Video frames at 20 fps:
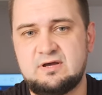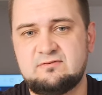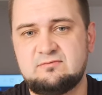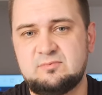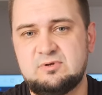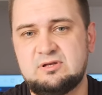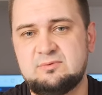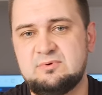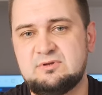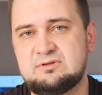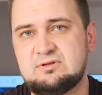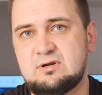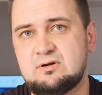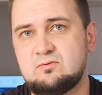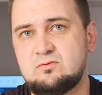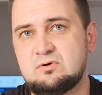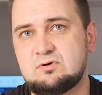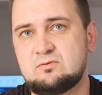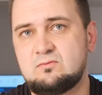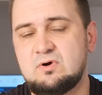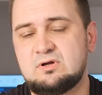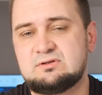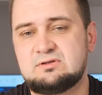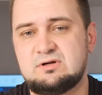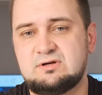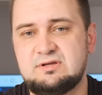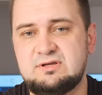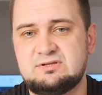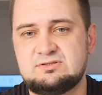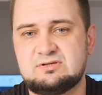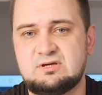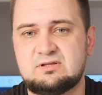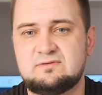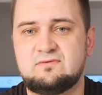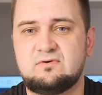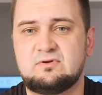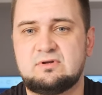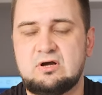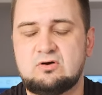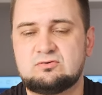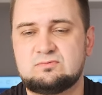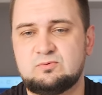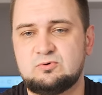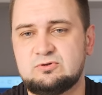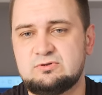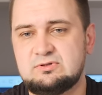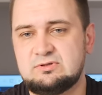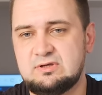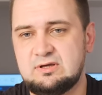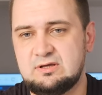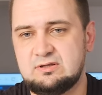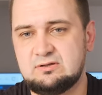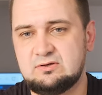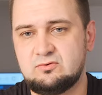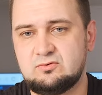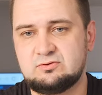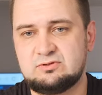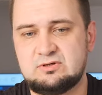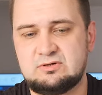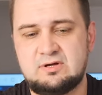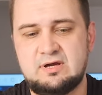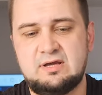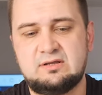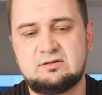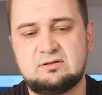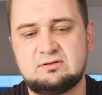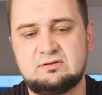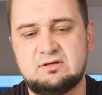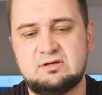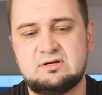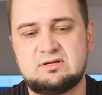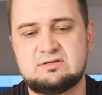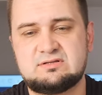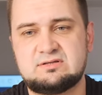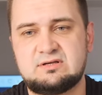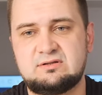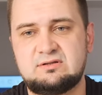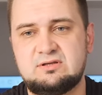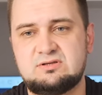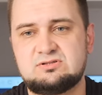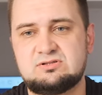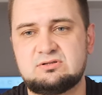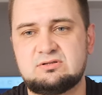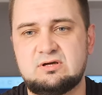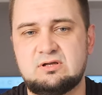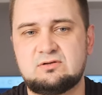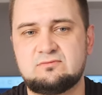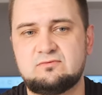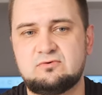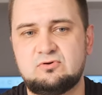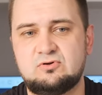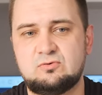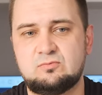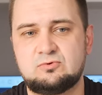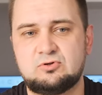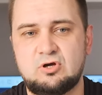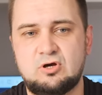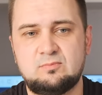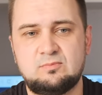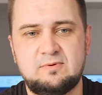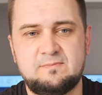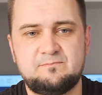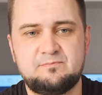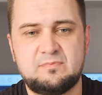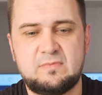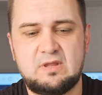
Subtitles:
mm or 1/4 inch headphone output, and on the right there is a digital volume knob.